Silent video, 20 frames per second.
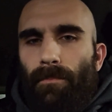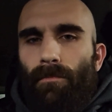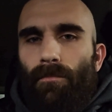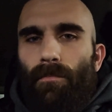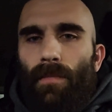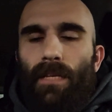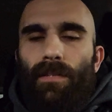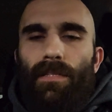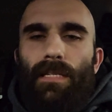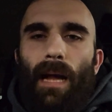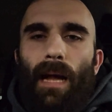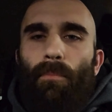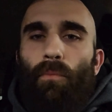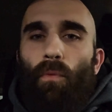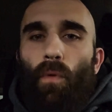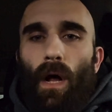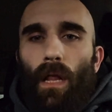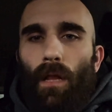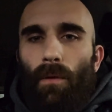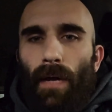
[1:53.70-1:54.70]
stop
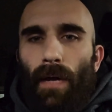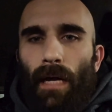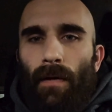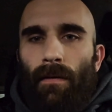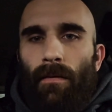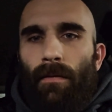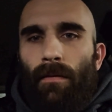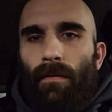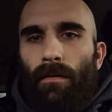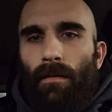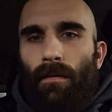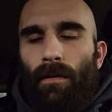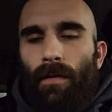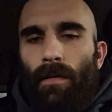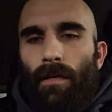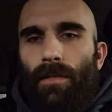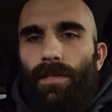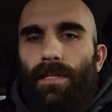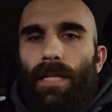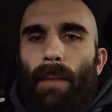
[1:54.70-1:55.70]
wallowing,
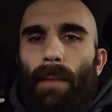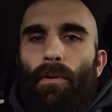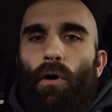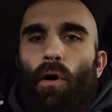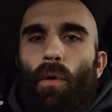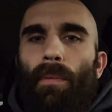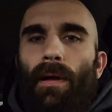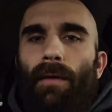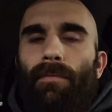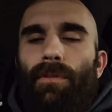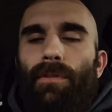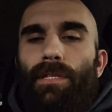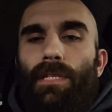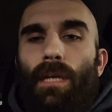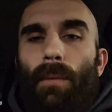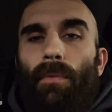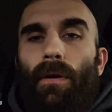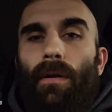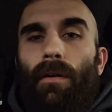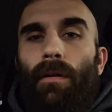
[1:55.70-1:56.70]
you stop hoping for
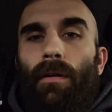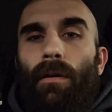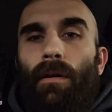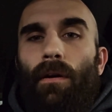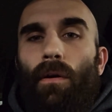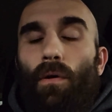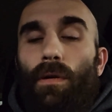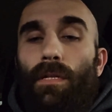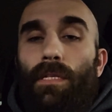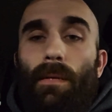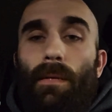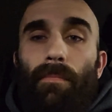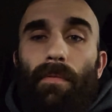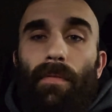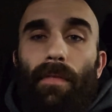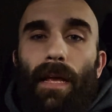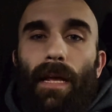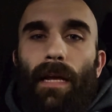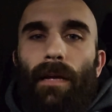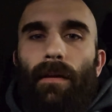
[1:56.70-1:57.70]
someone or
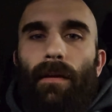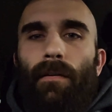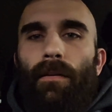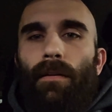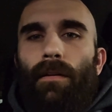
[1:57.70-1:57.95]
something